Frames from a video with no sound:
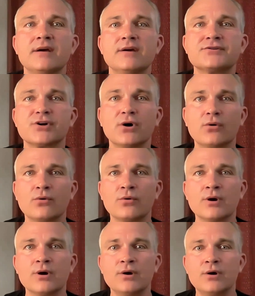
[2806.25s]
So
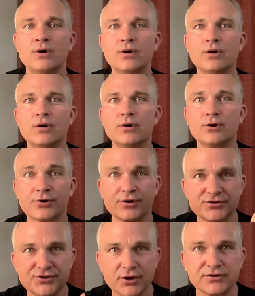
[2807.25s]
you're
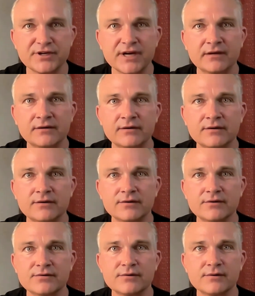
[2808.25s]
consulting,
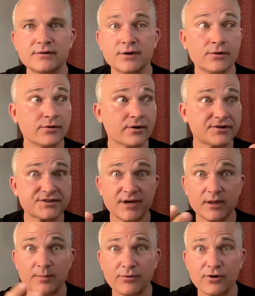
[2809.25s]
you know, you're going to
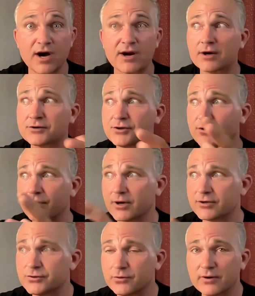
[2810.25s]
sell a product or you're going
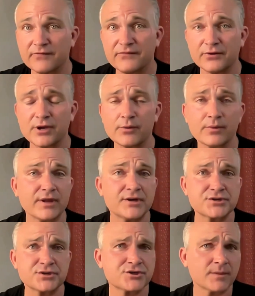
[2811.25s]
to do an affiliate
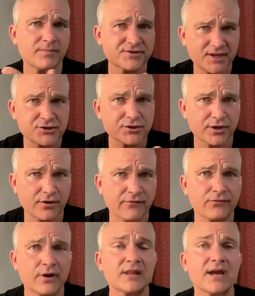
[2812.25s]
relationship. Essentially, you're
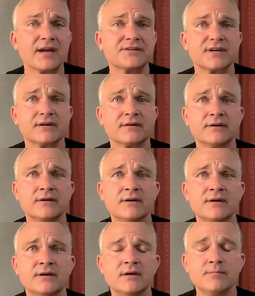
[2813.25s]
freelancing.
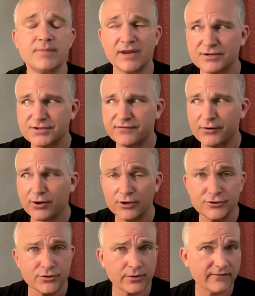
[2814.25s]
Because if you're going
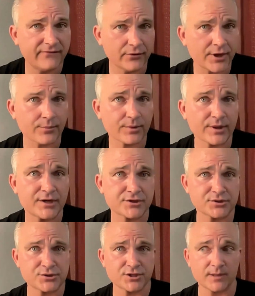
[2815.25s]
to do an affiliate
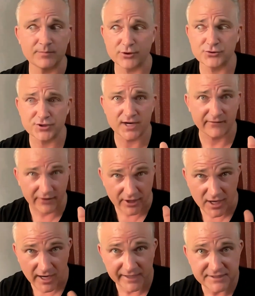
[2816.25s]
relationship, you should have a
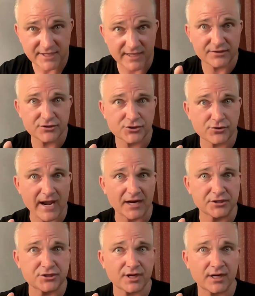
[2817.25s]
content
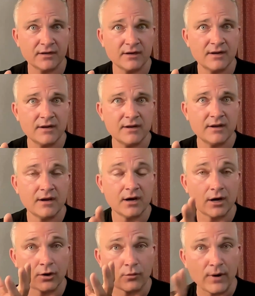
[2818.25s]
strategy
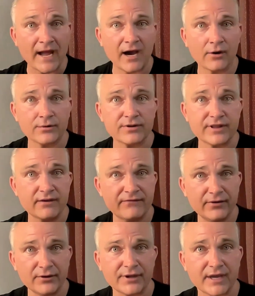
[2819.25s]
around the
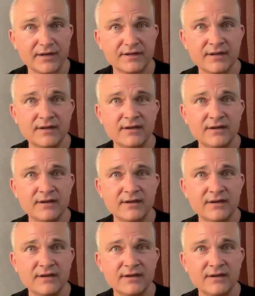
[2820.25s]
affiliate,